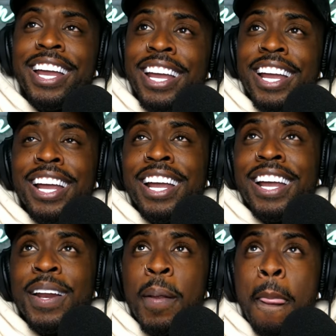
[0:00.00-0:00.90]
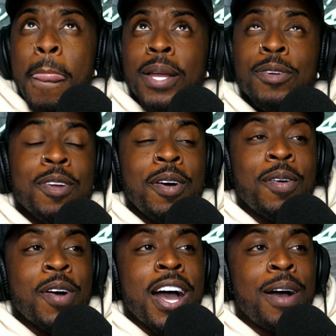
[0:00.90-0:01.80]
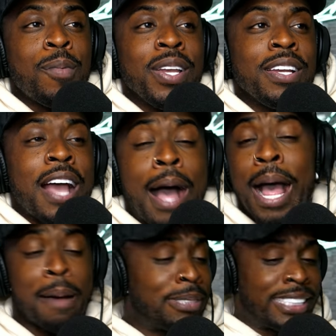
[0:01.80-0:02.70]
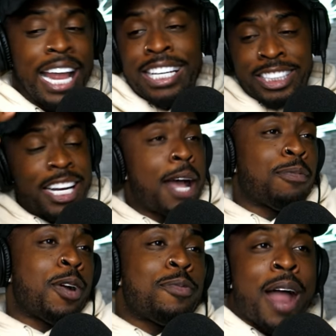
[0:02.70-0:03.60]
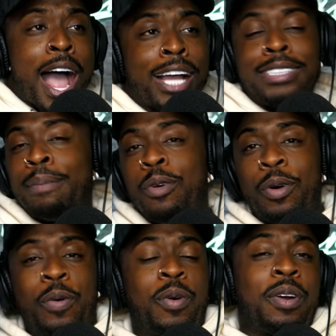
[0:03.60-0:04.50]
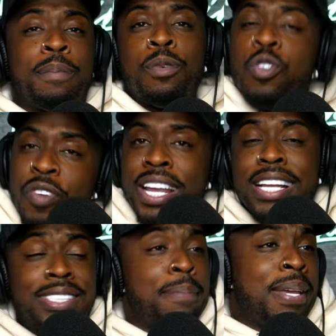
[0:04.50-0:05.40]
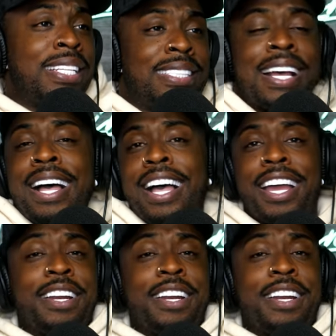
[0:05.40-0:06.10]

And, you know, uh, we I, I'm setting the shit up real nice. I'm ordering movies and pizza.